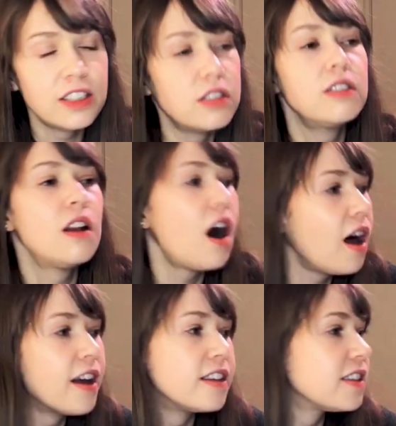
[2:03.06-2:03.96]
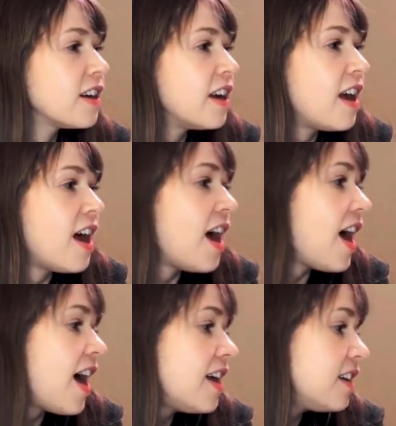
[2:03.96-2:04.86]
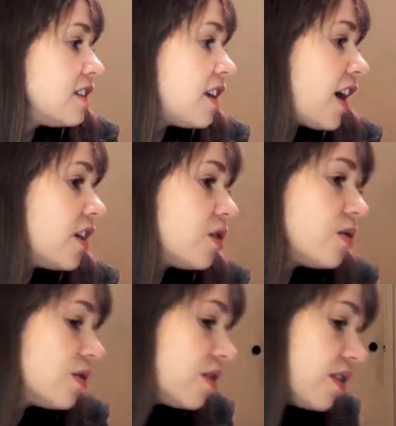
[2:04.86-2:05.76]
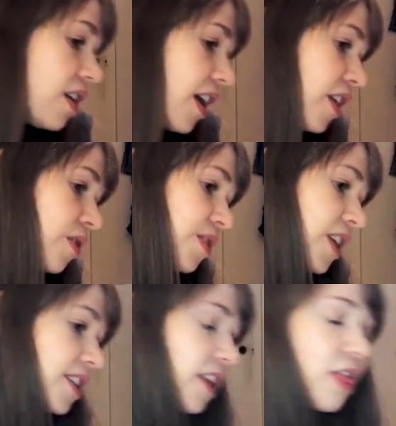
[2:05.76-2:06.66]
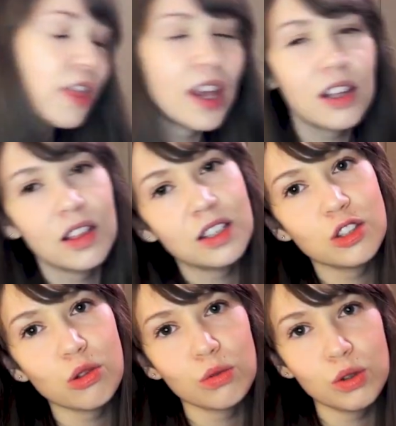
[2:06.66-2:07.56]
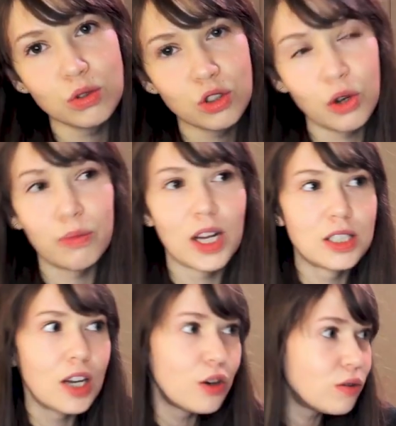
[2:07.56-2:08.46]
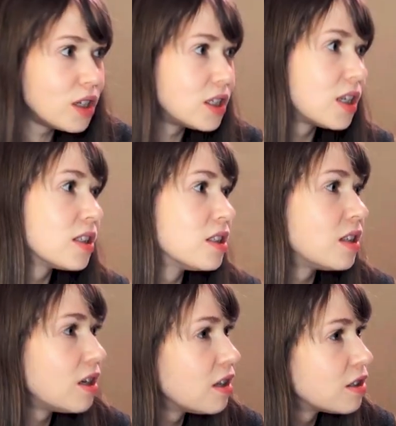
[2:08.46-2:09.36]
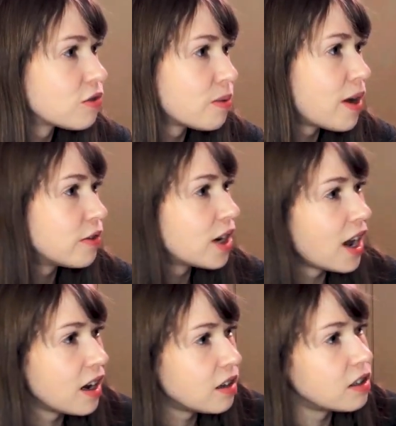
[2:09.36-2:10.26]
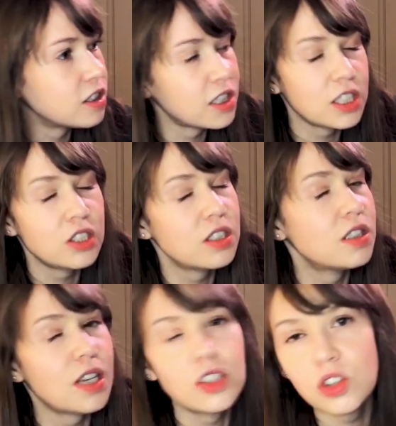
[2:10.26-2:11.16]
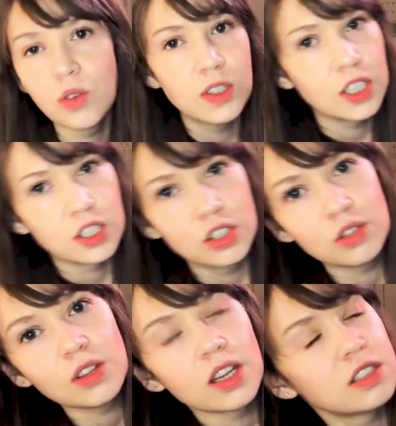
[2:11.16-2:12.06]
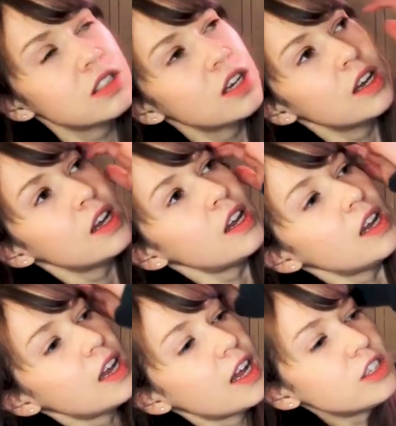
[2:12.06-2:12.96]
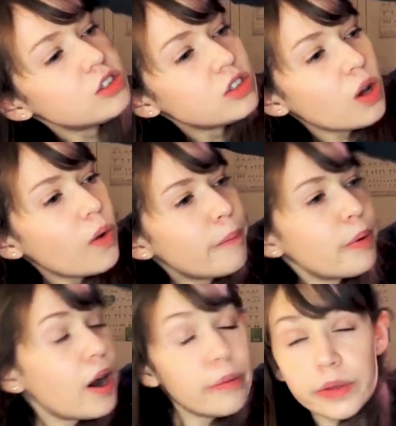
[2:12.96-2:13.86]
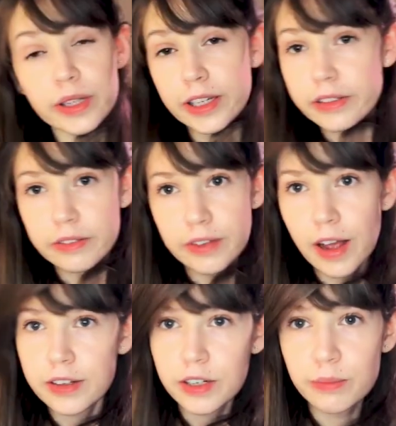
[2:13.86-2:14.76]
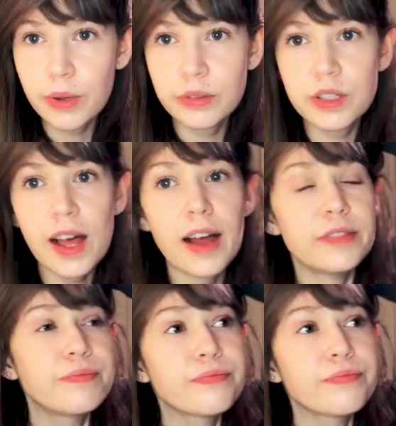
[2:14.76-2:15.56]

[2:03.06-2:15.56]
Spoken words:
It's not. And I don't need to think this through so much. I don't need to consider this from every angle. It's just, I don't need to do this. And so I'm probably not gonna post that.